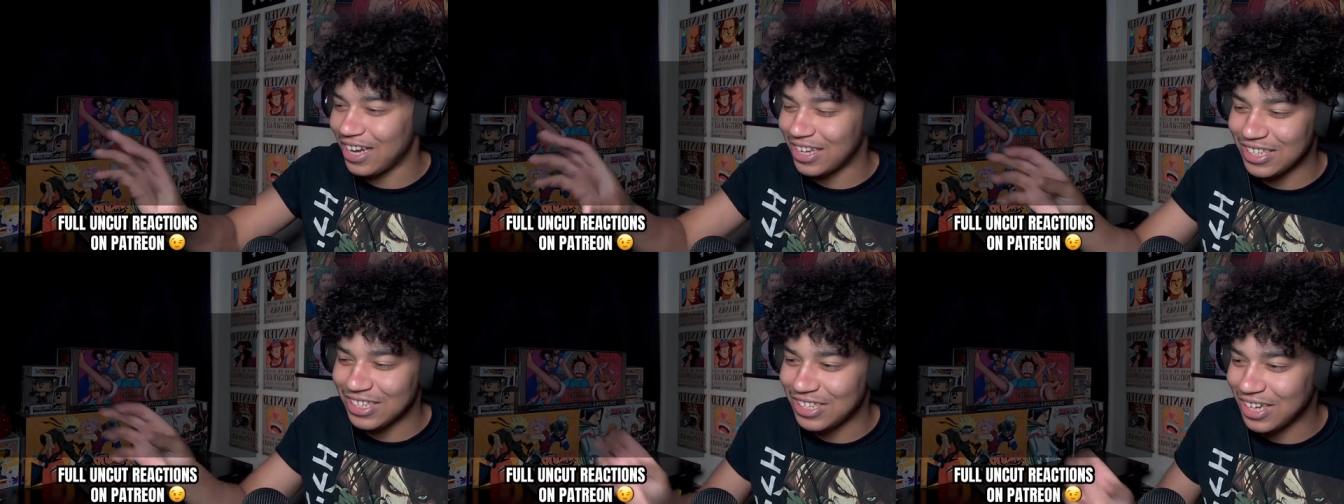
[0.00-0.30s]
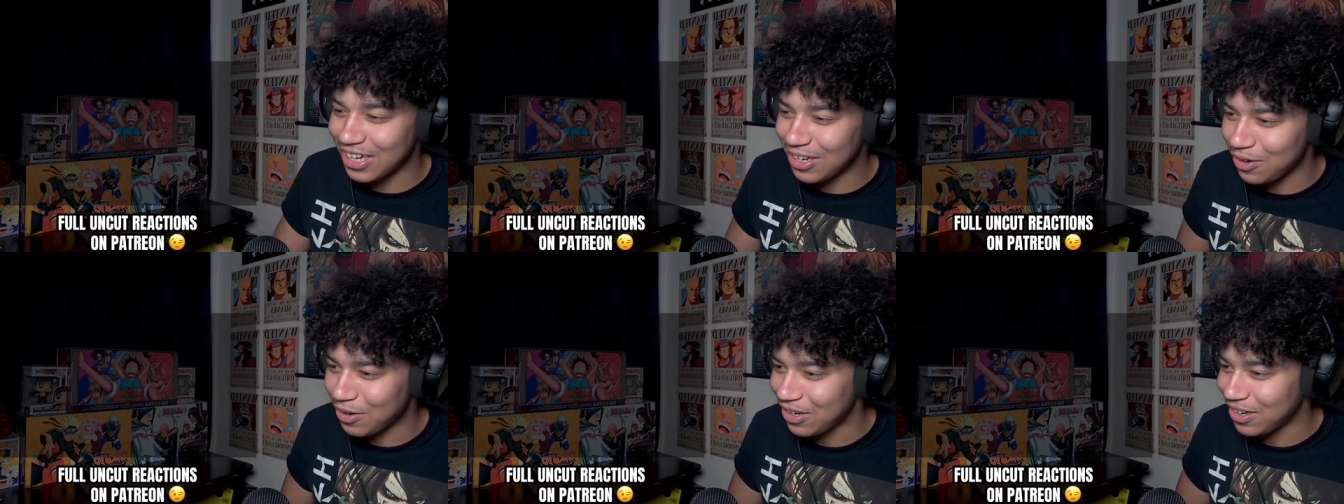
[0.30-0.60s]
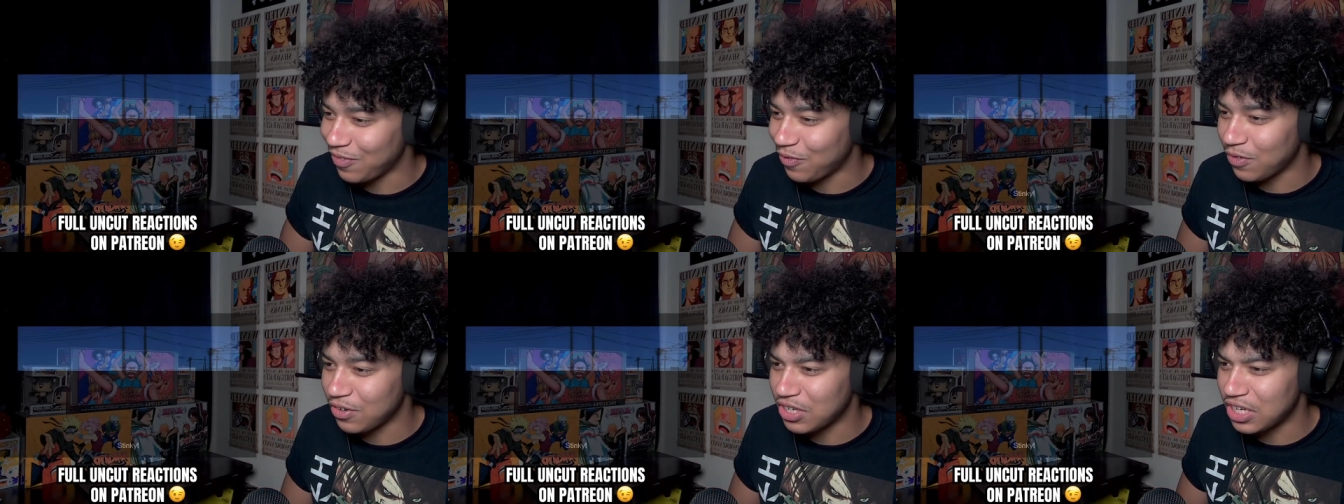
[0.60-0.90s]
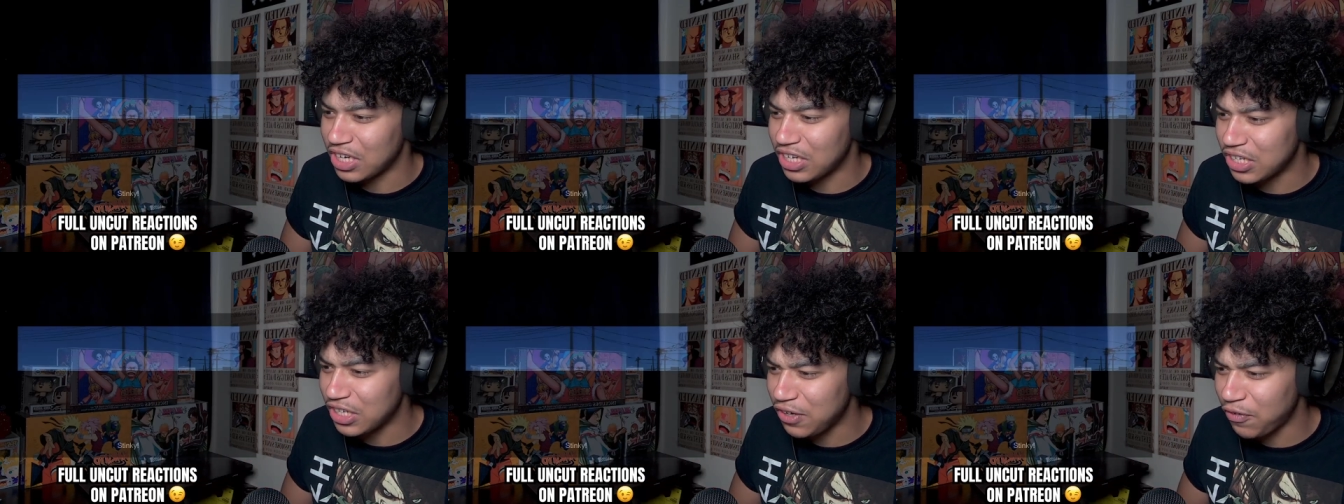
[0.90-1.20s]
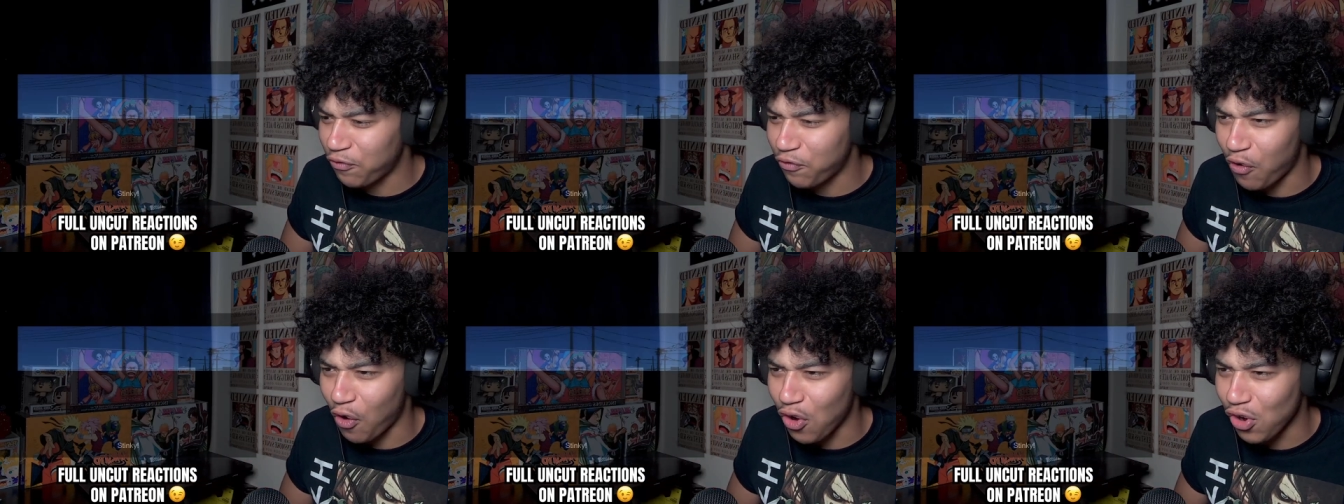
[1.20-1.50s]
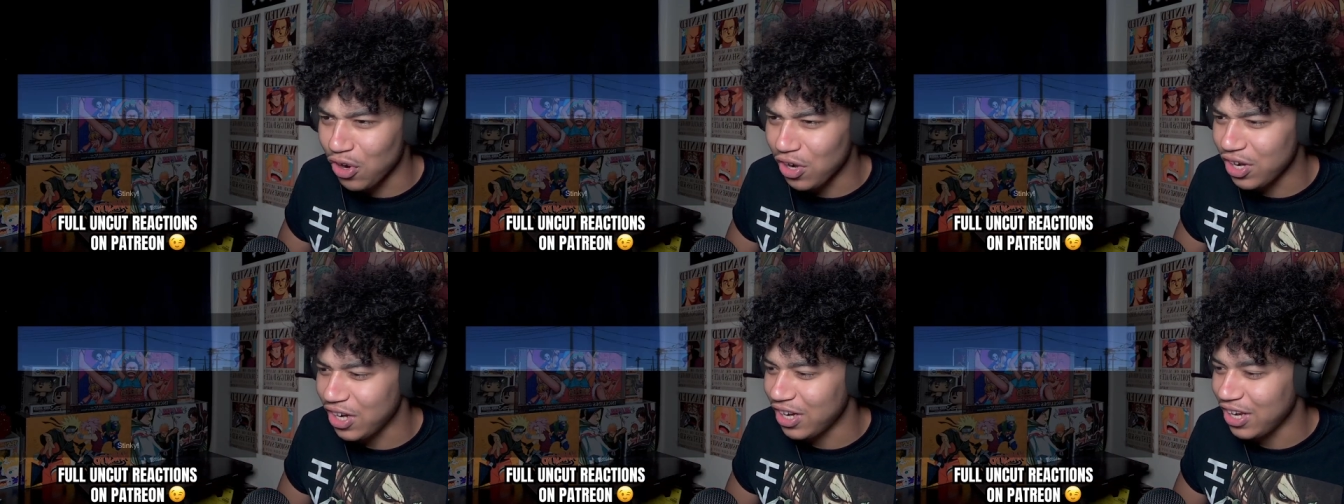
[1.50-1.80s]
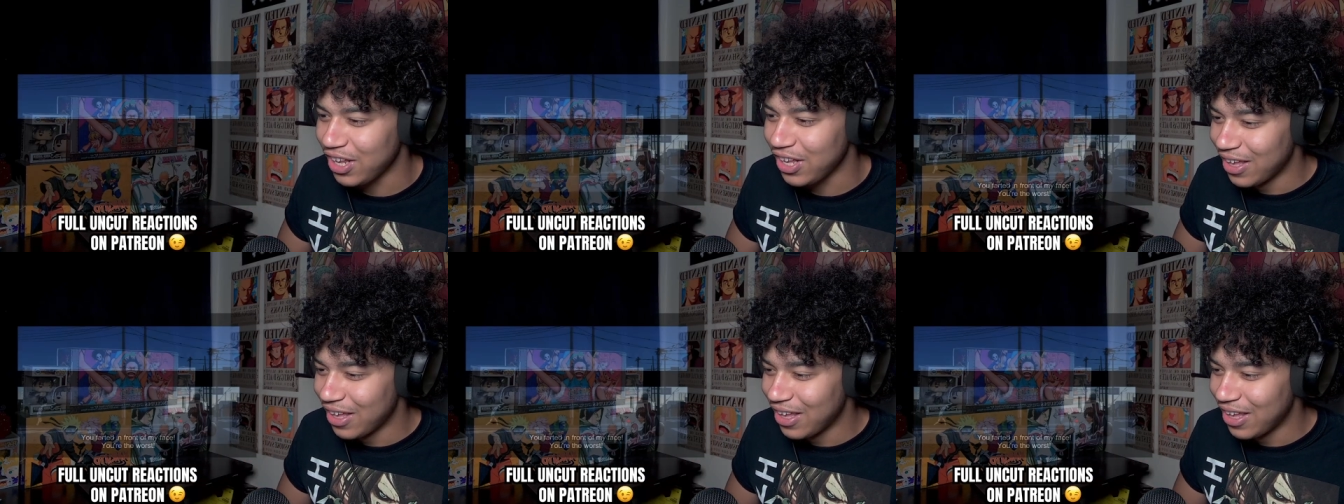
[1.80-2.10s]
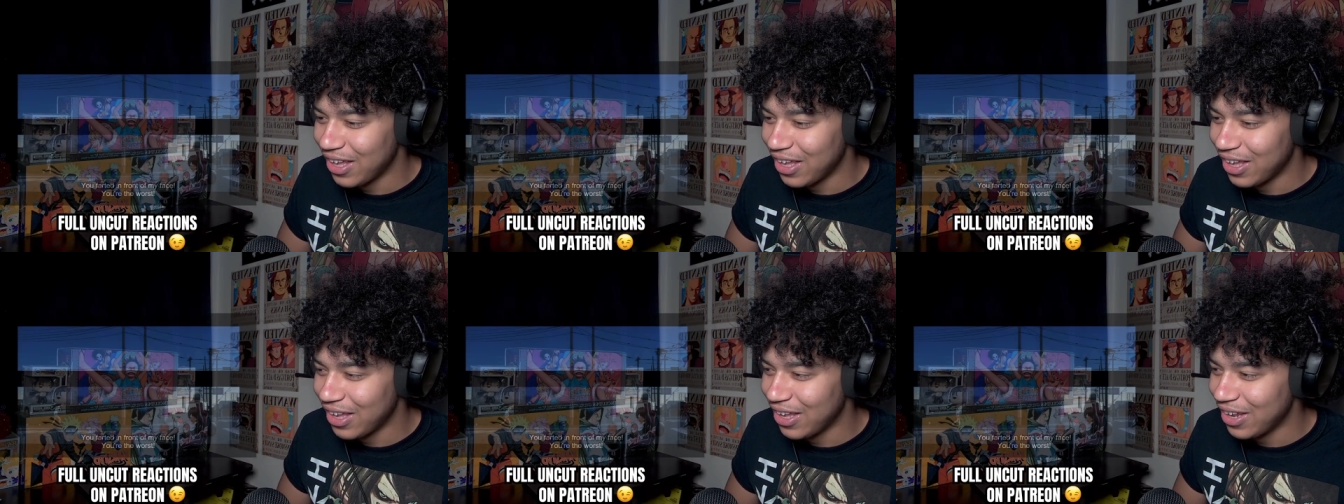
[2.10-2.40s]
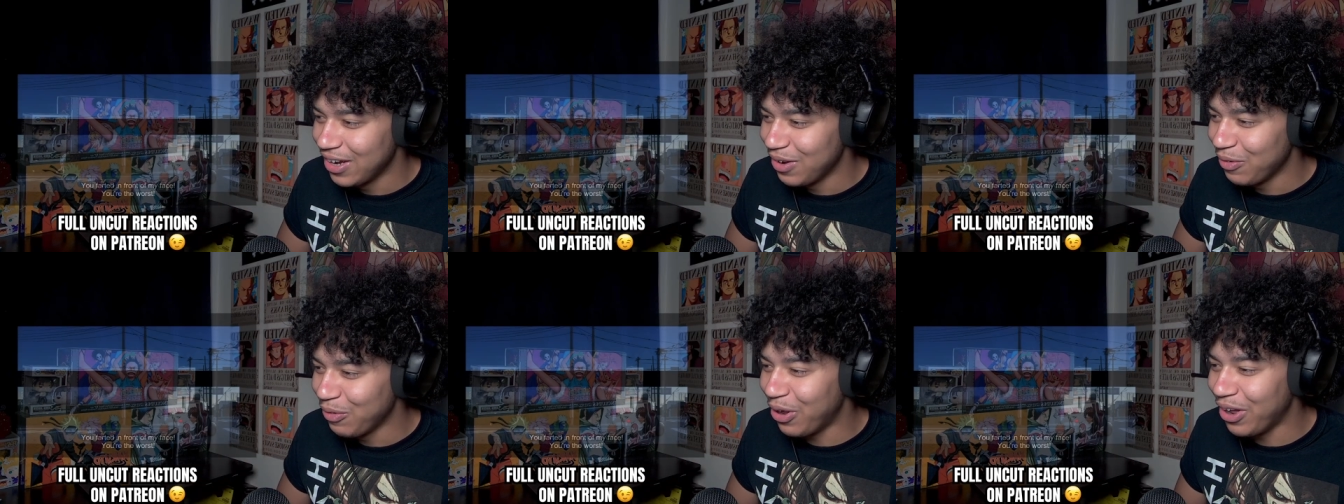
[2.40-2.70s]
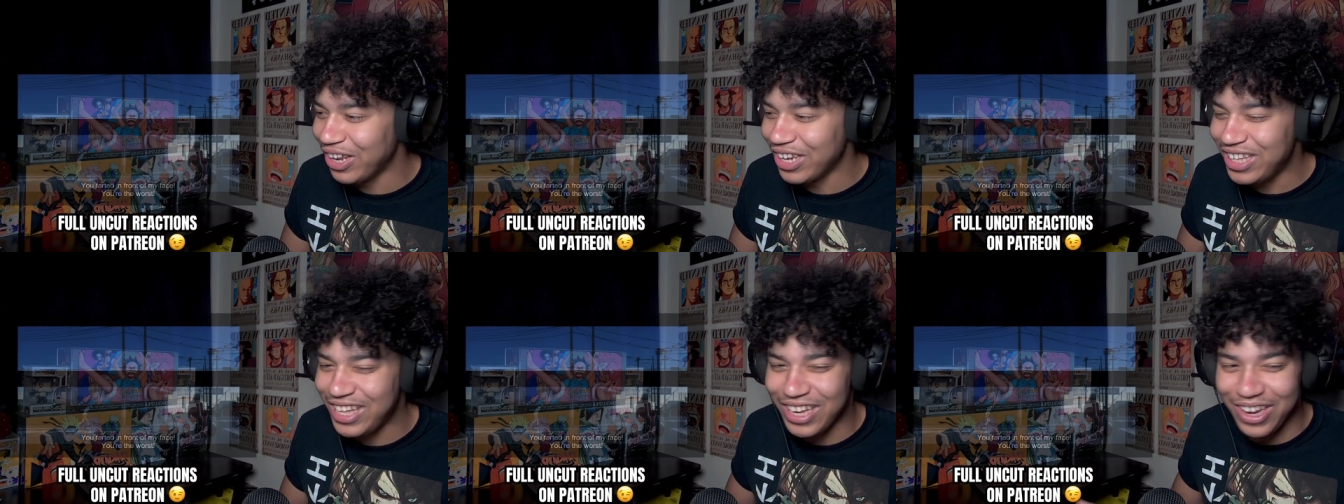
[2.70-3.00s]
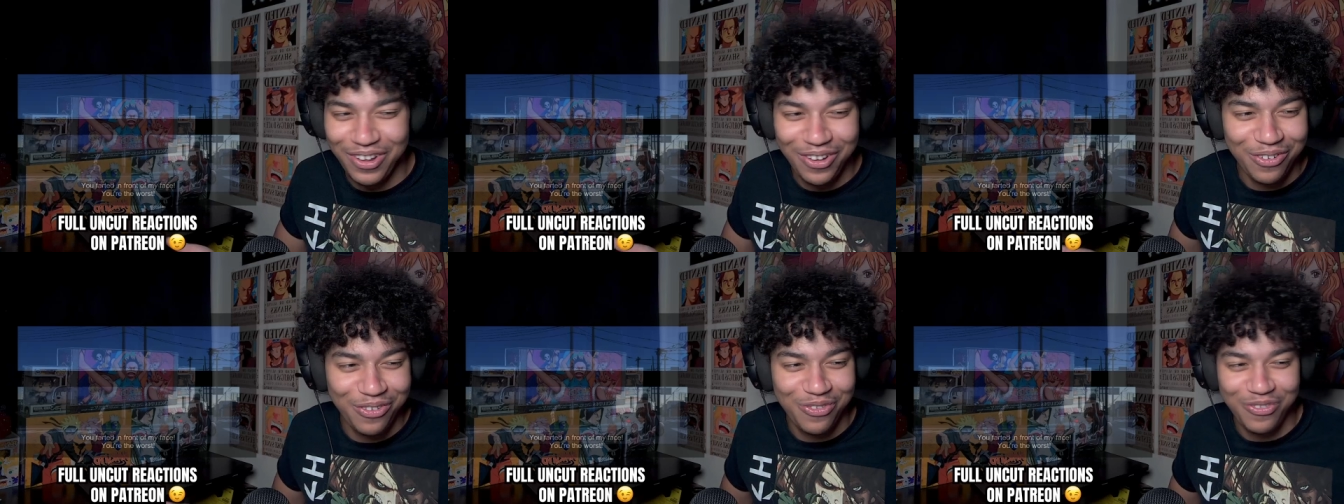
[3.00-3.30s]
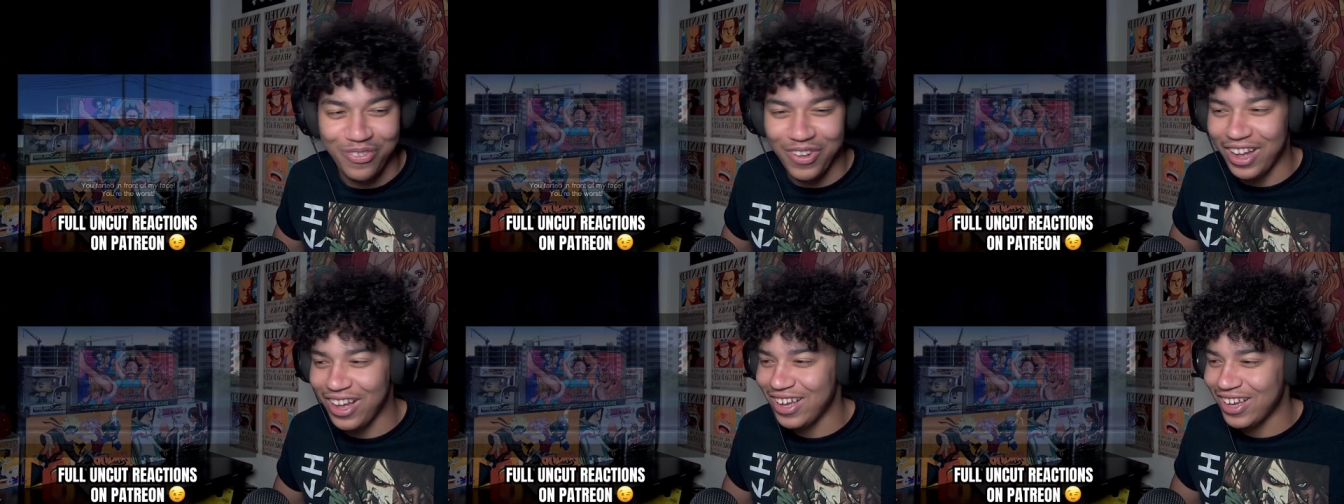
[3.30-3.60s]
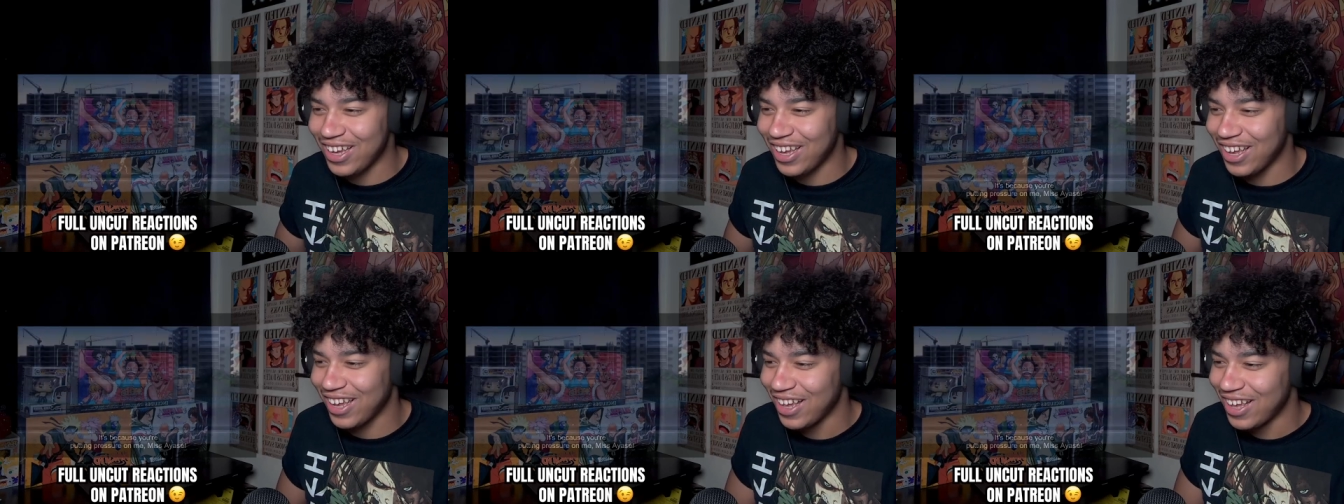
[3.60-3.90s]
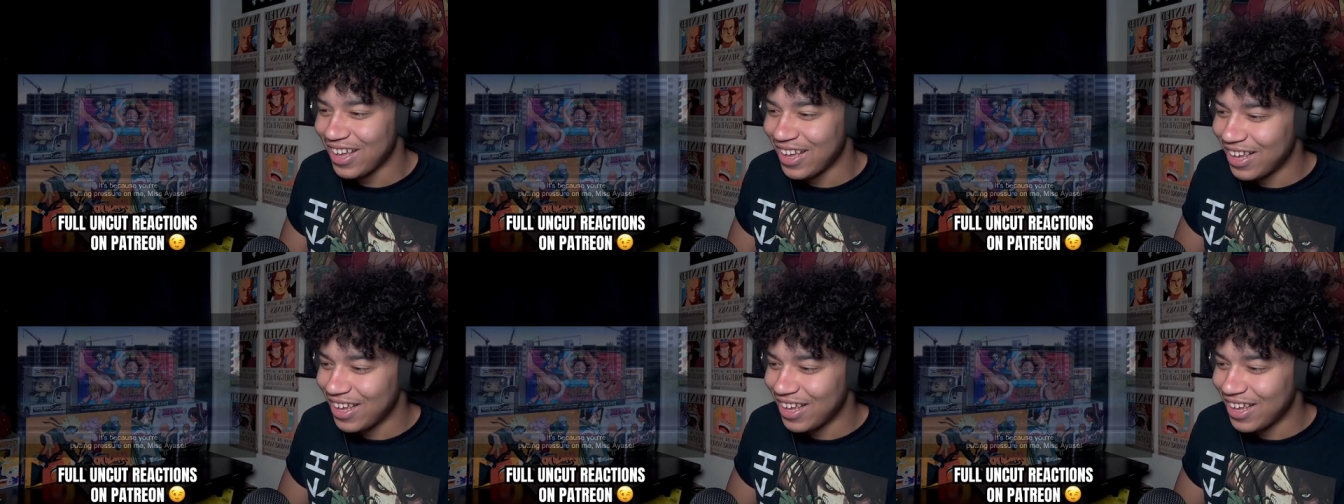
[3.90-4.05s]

Did you just fart? What the fuck?